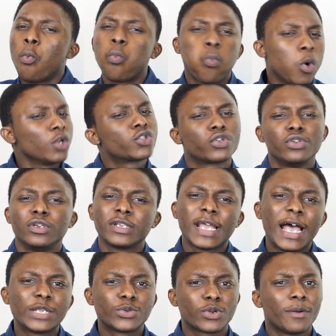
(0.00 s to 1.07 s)
What's going on,
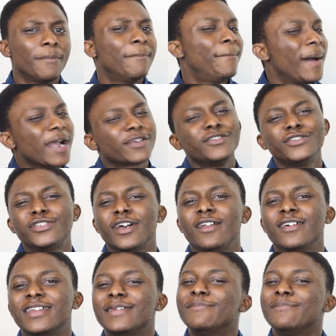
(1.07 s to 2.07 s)
guys? Welcome back to the channel.